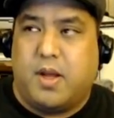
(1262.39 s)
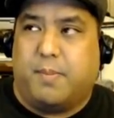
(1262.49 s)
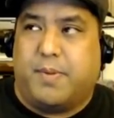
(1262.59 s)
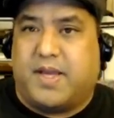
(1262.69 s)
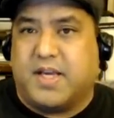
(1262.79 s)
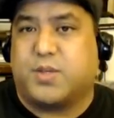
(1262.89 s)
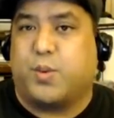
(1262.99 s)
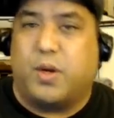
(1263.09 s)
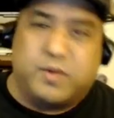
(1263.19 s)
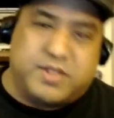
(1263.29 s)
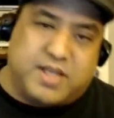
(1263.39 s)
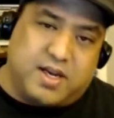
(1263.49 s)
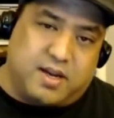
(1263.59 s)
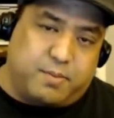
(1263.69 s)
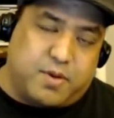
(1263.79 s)
but guess what? Was
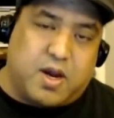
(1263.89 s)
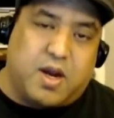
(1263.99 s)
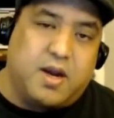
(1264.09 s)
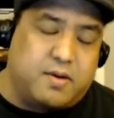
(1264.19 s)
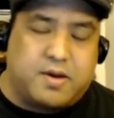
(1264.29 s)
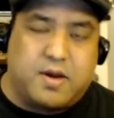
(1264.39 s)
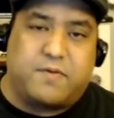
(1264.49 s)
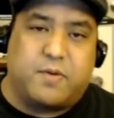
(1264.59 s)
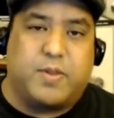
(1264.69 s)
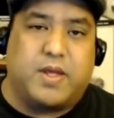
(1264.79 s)
end up cut from the